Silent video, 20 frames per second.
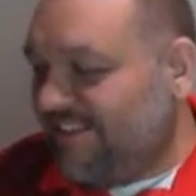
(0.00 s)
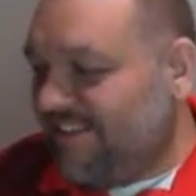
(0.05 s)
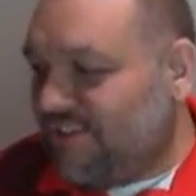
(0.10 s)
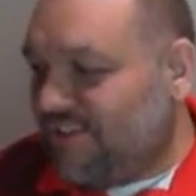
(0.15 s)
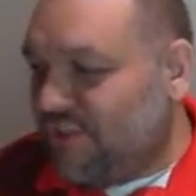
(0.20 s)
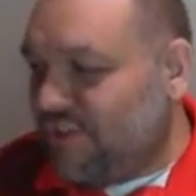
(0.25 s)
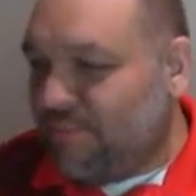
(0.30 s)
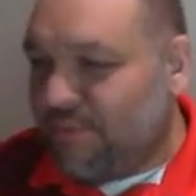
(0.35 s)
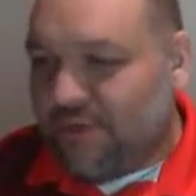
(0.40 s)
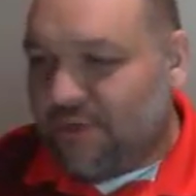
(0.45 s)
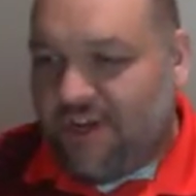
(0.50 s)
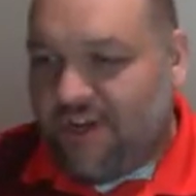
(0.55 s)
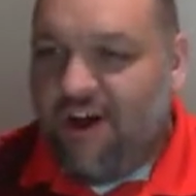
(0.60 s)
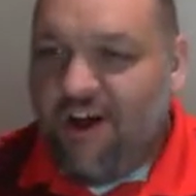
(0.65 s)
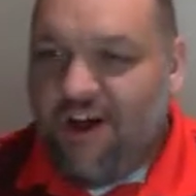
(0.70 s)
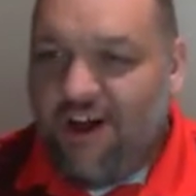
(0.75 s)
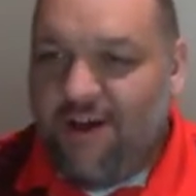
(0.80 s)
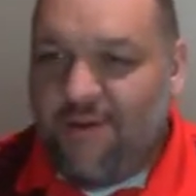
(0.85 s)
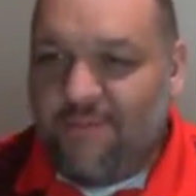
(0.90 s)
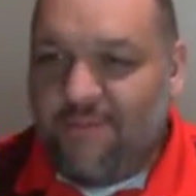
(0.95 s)
super
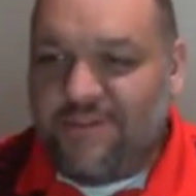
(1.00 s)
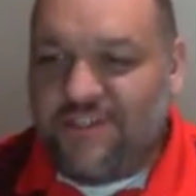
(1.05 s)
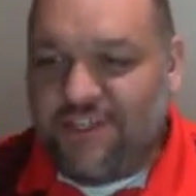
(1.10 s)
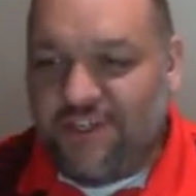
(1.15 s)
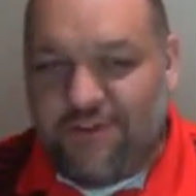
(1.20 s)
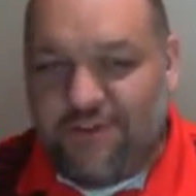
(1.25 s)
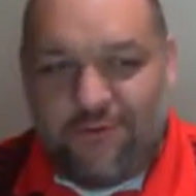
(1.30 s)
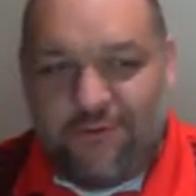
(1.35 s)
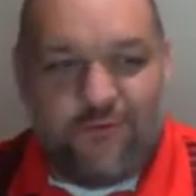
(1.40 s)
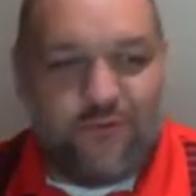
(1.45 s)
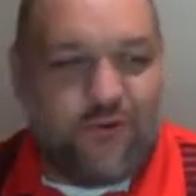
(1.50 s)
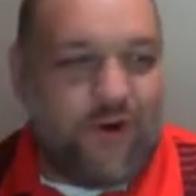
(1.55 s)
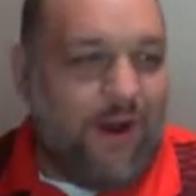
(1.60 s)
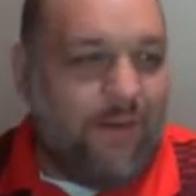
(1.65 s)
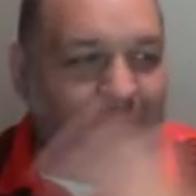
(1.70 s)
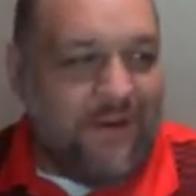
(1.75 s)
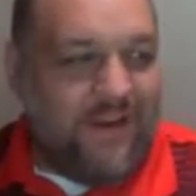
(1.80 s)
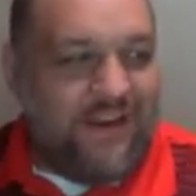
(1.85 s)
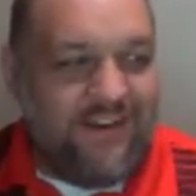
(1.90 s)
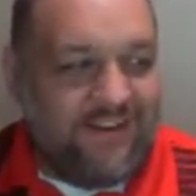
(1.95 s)
calm to
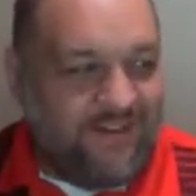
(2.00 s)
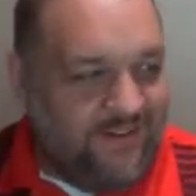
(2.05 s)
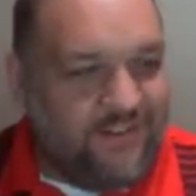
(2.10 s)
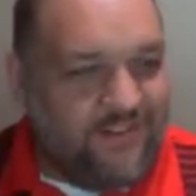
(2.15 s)
dropping